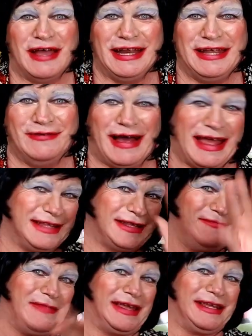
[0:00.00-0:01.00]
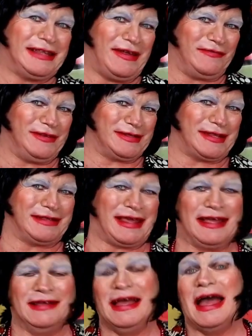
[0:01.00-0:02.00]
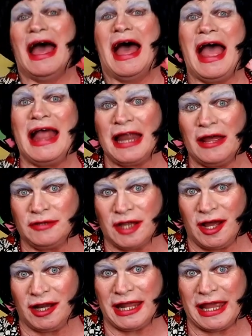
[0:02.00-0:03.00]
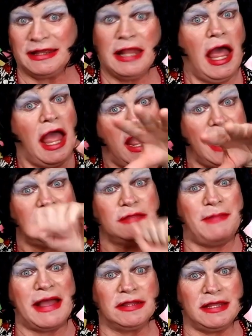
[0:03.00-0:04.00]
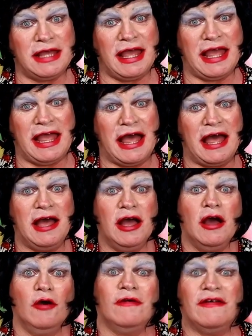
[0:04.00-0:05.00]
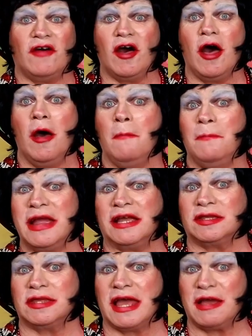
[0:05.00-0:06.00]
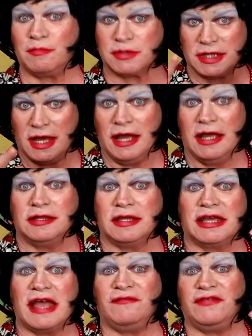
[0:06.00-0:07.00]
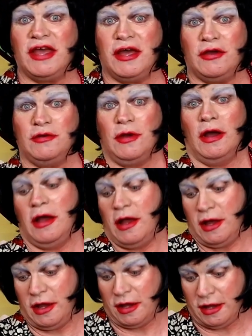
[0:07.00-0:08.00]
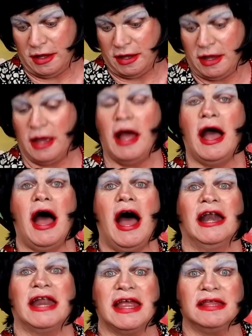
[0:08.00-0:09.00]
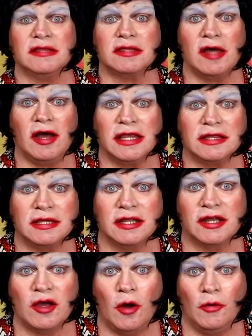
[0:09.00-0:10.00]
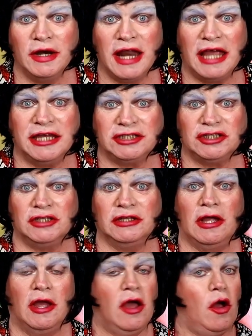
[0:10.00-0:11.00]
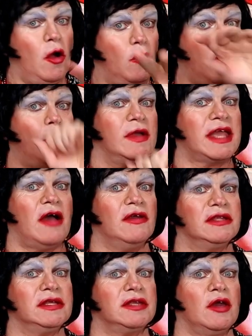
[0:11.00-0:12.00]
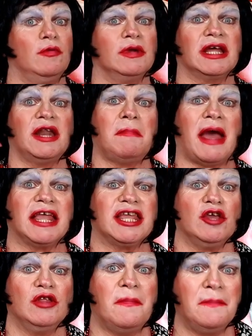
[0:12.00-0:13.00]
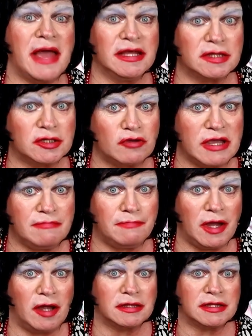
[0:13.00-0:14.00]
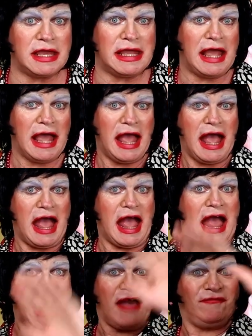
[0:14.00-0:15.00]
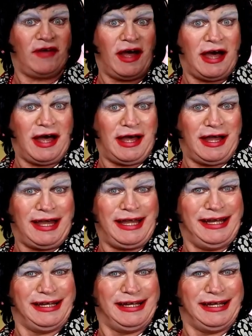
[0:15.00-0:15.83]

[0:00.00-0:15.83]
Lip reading: anyway. Don't make a difference, does it? Hello, darling. It's Betty here with her big tips to give you an insight to the coronation. What we're going to do, we're going to make you the best street party ever.